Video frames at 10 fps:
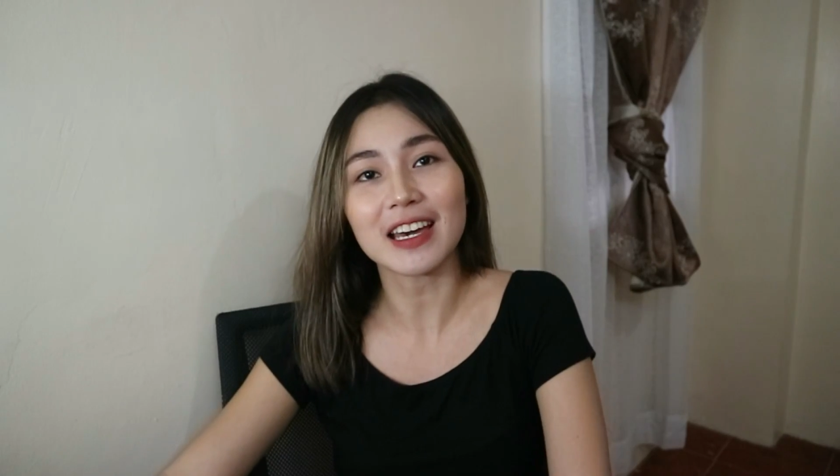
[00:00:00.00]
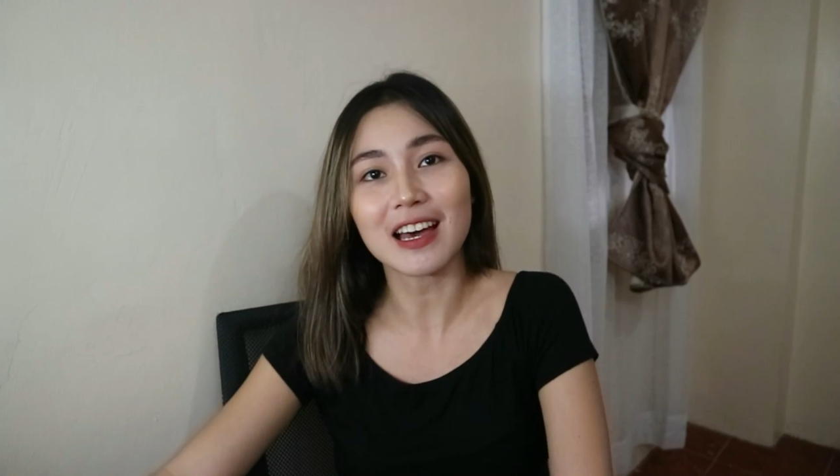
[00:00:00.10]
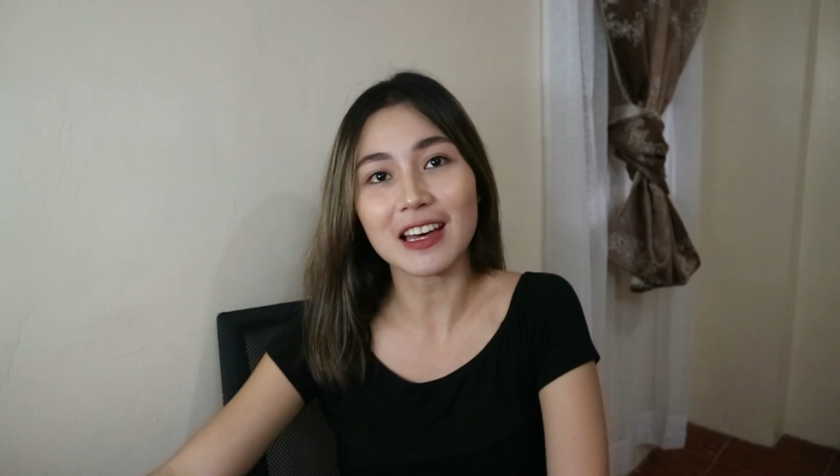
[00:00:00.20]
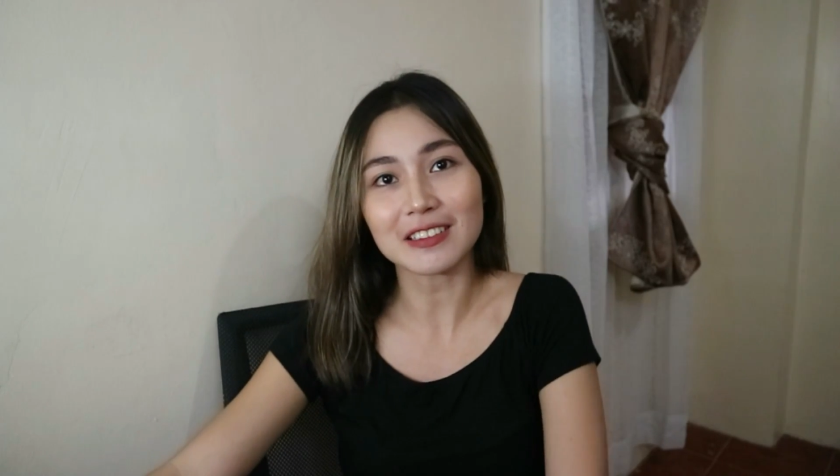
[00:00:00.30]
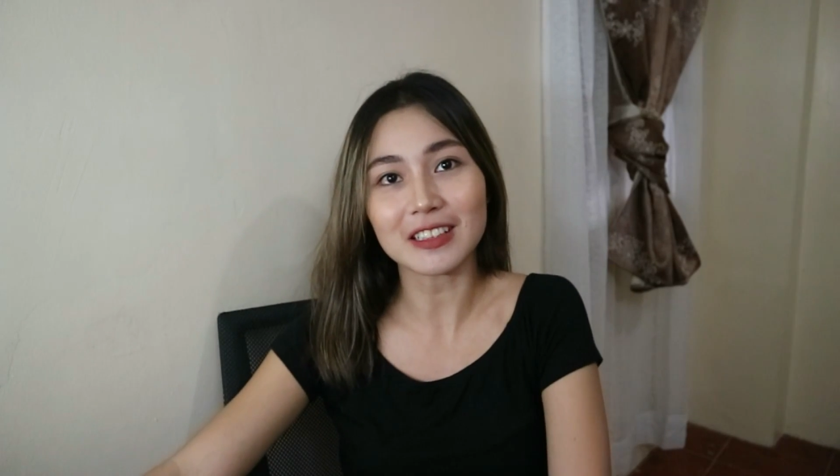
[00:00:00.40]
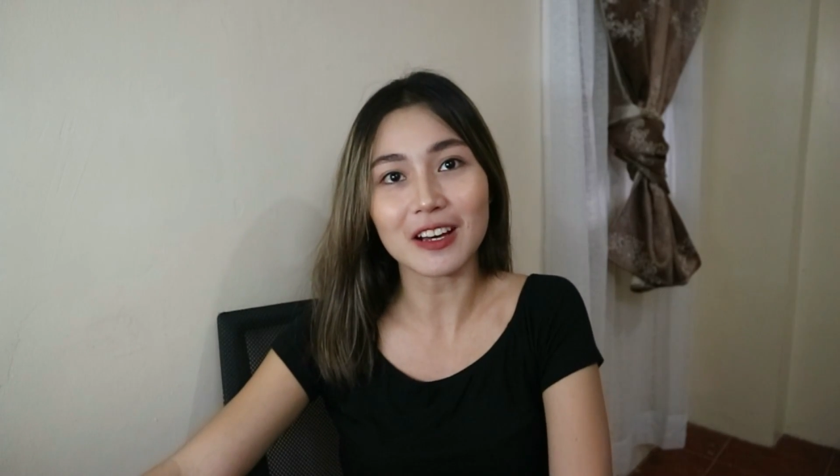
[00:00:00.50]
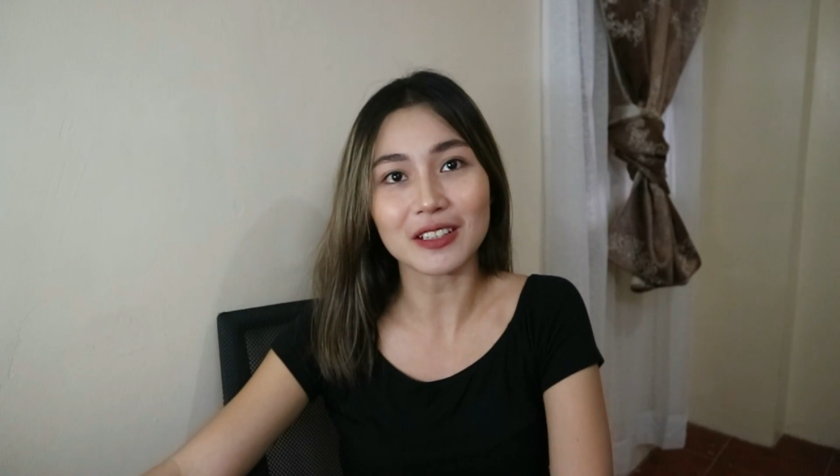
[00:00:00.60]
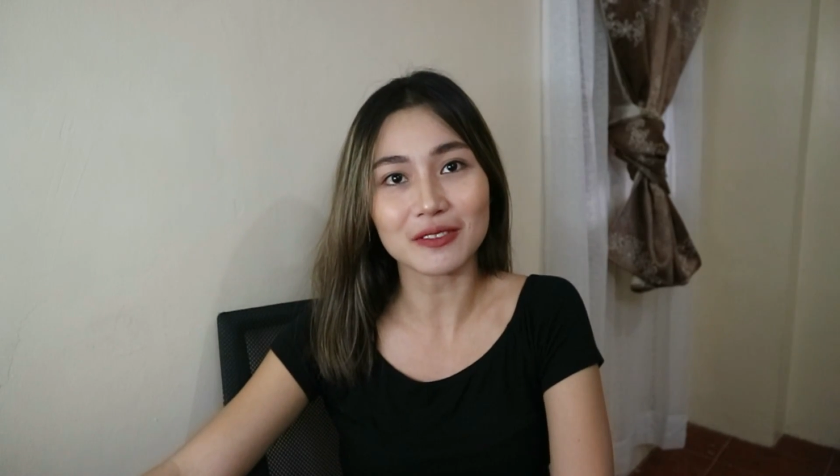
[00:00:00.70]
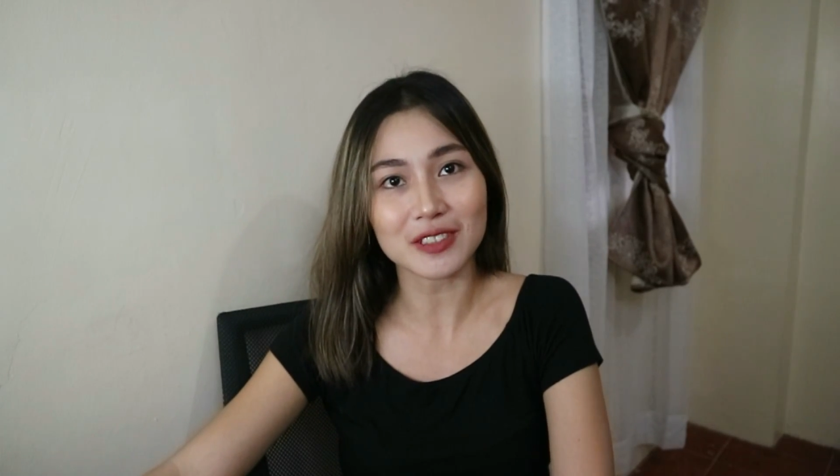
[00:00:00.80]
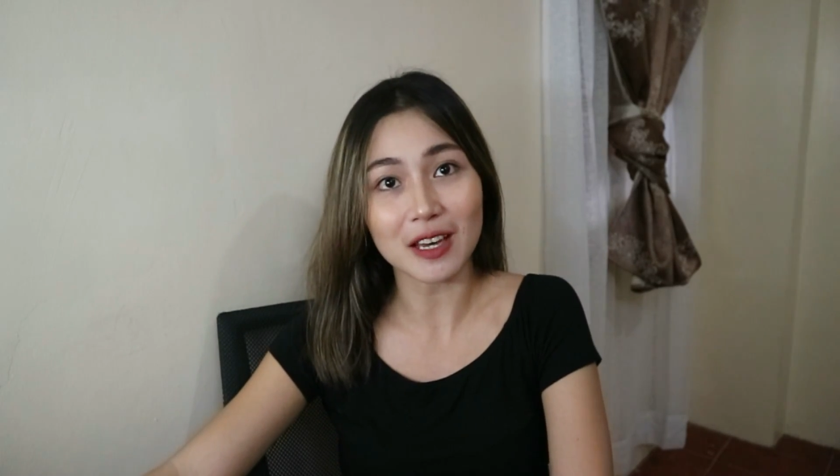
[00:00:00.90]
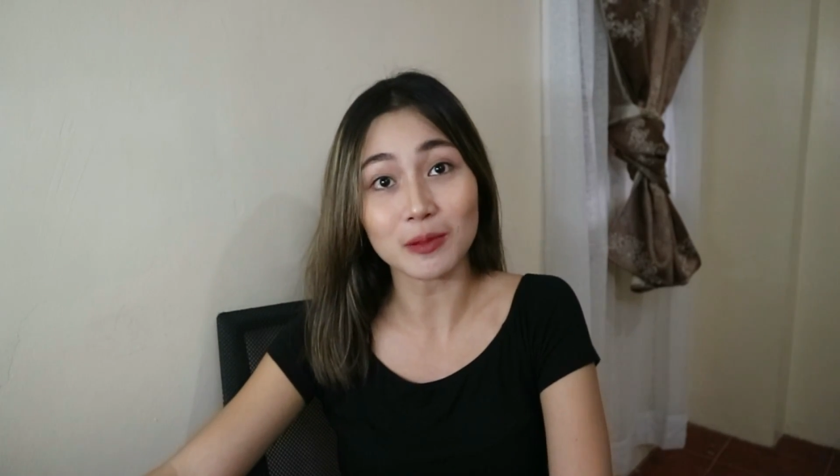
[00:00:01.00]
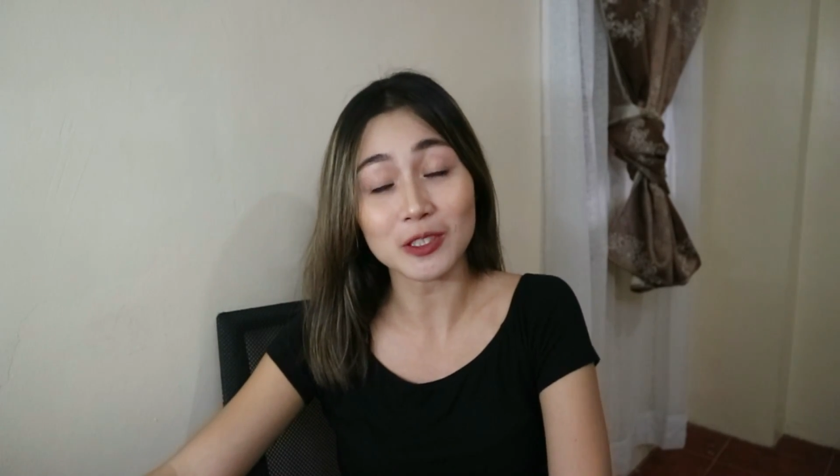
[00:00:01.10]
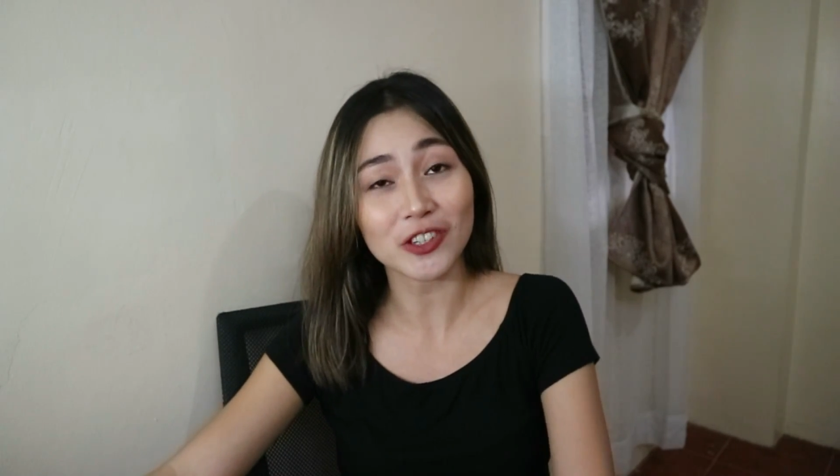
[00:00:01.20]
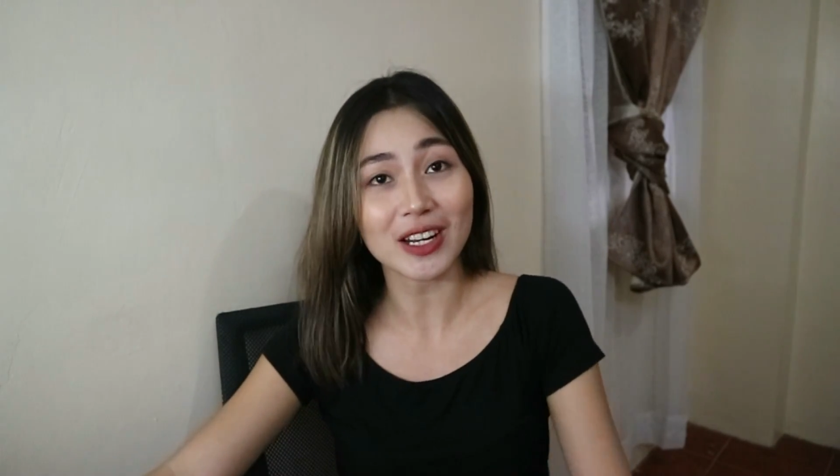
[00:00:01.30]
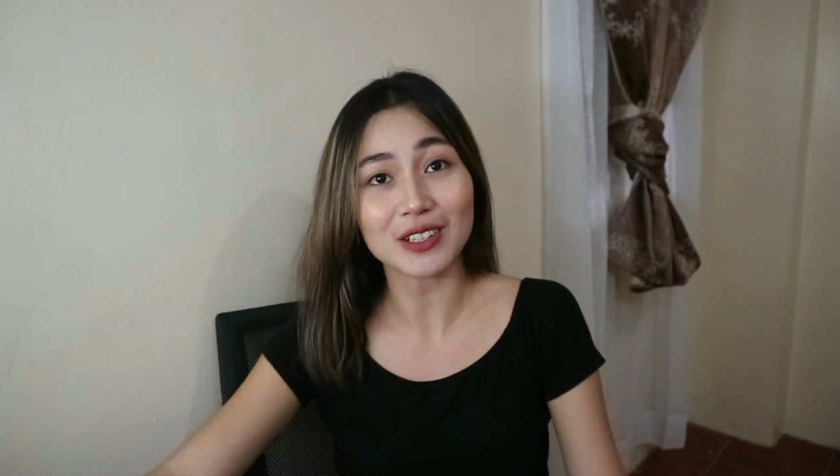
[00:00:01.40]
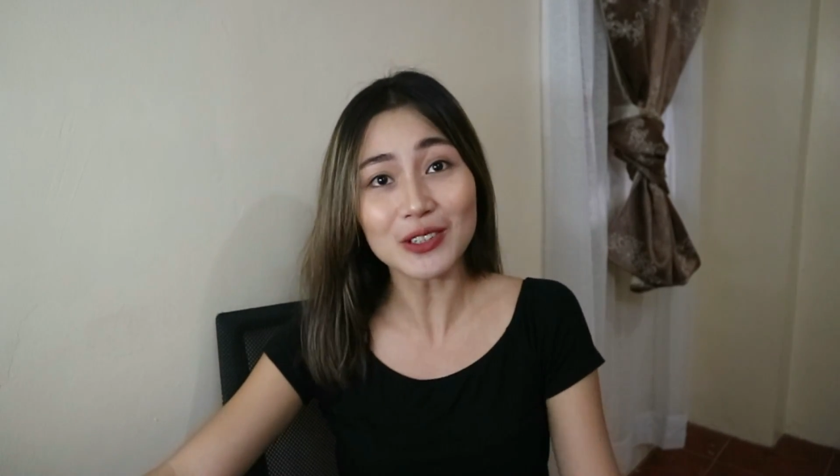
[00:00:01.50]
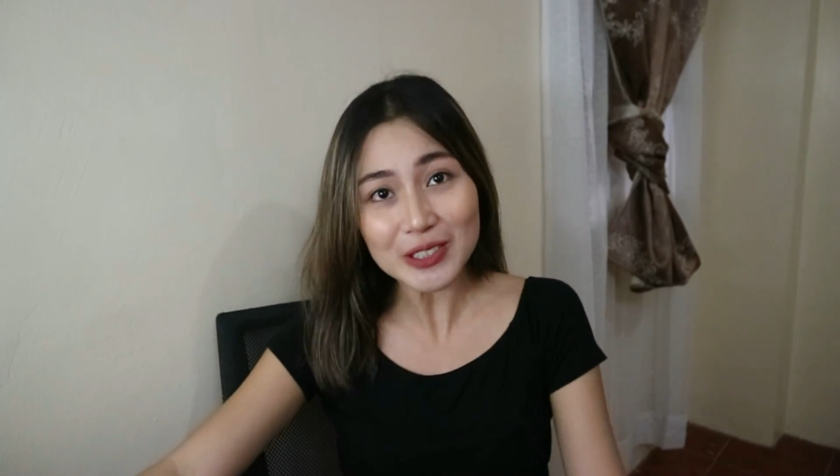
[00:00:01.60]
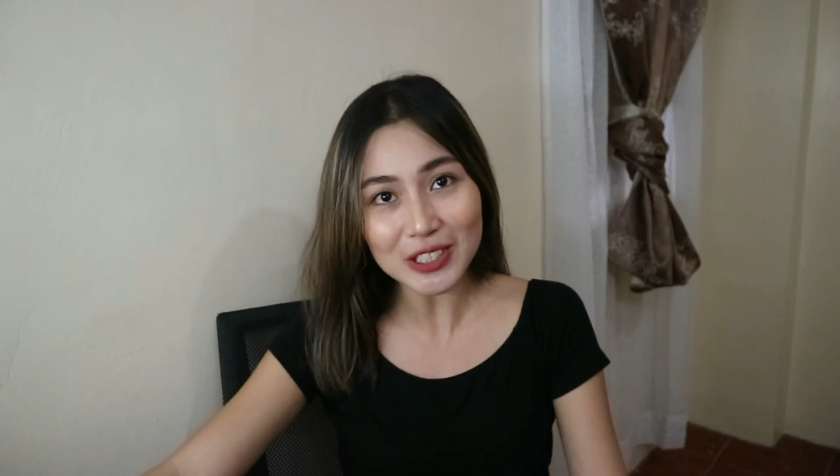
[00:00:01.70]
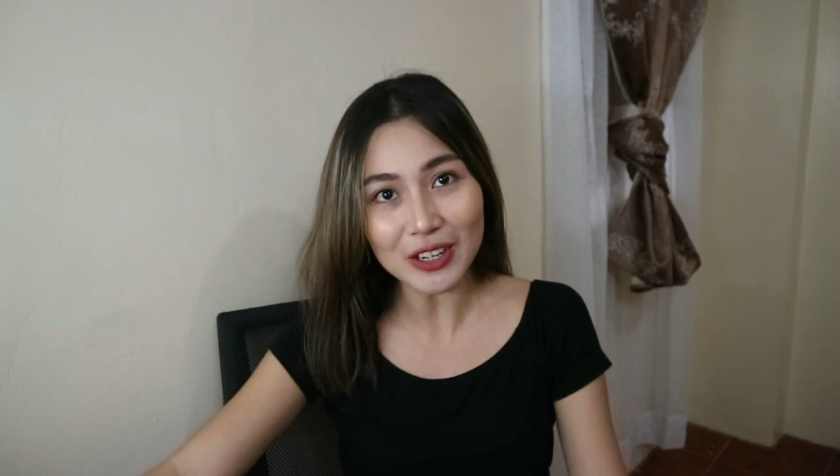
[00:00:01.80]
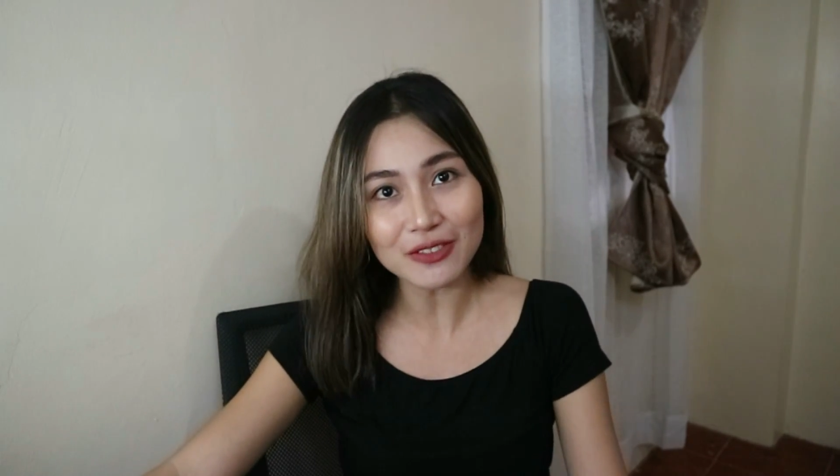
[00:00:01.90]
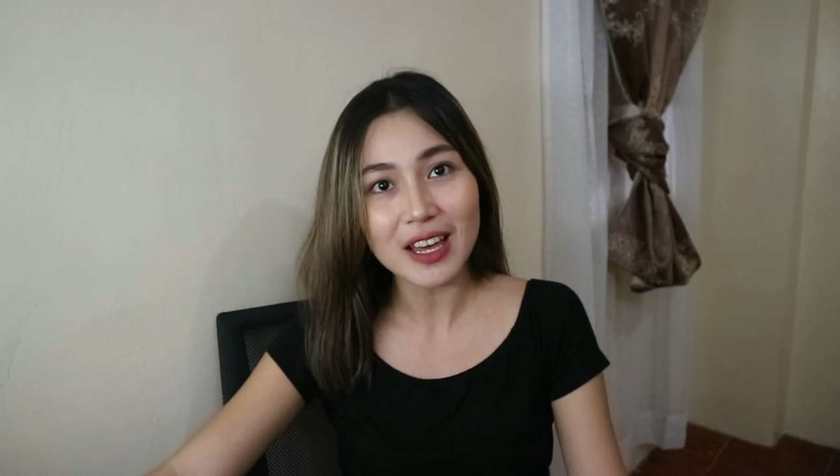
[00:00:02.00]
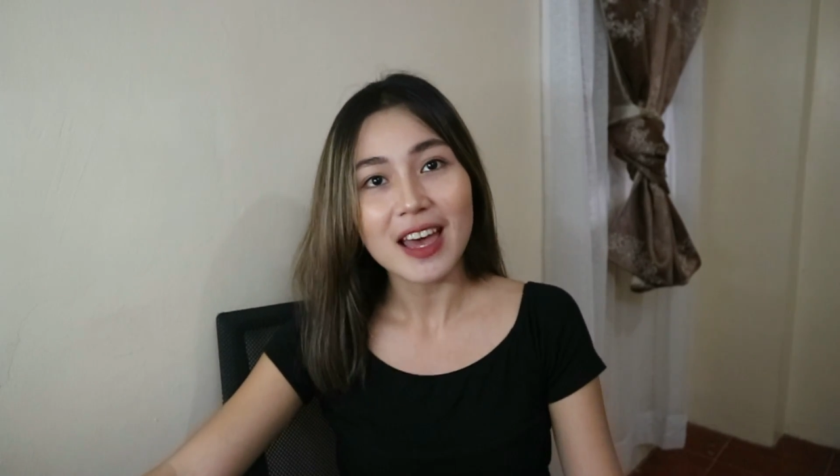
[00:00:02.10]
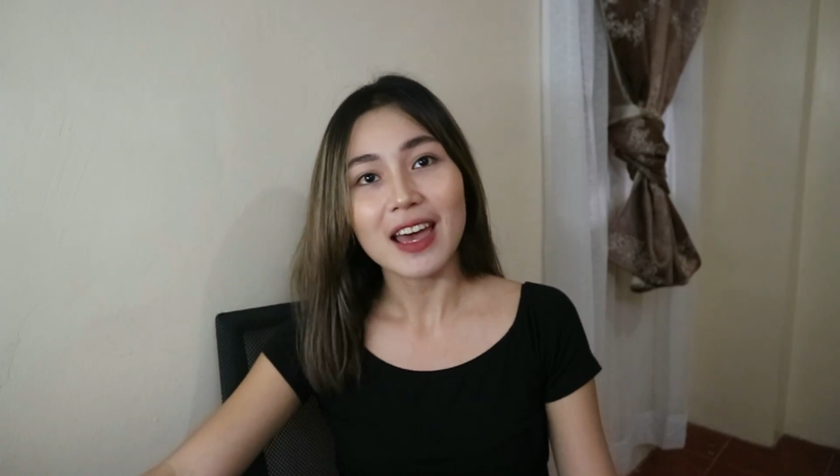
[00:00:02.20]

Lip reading: I had a lot of time to try new stuff,